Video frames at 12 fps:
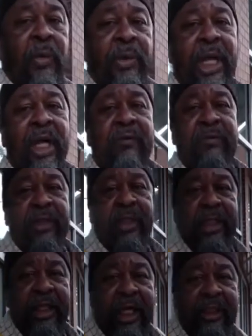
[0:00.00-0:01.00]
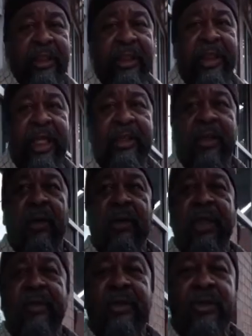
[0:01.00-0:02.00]
We are here for the elect and elect
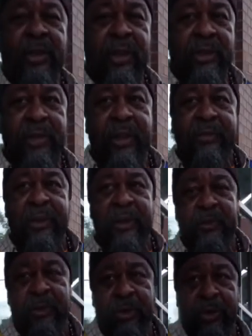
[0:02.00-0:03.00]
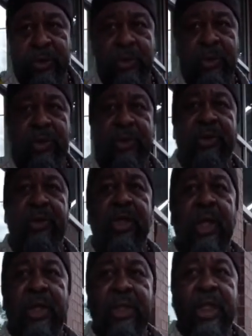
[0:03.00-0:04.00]
only of the 12 tribes of Israel. Judah, the
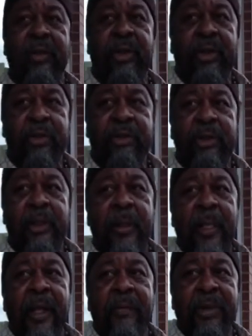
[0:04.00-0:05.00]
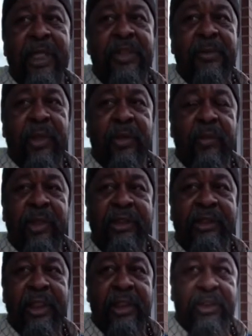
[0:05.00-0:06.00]
so-called Negroes. Benjamin the
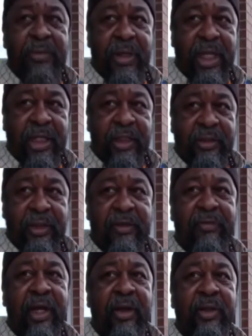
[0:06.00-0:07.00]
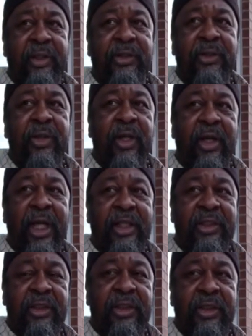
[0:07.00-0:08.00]
West Indian Jamaicans. Levi are the so-called
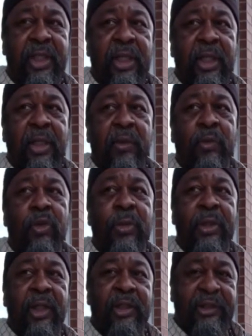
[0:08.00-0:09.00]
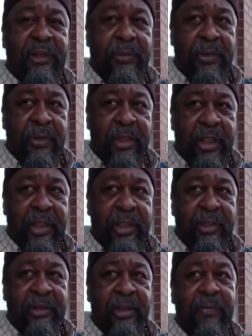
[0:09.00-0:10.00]
Haitians. Reuben are the Seminole
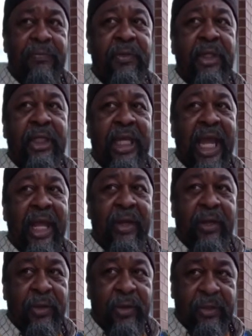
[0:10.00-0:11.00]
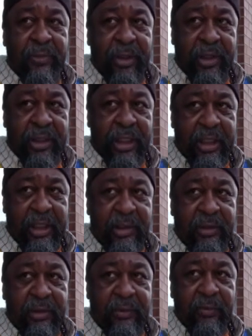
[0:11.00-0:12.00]
Indians. Gad are the North American
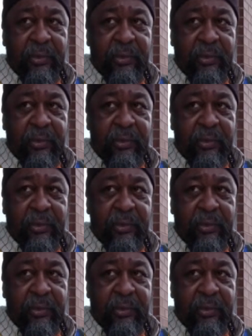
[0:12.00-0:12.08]
Indians.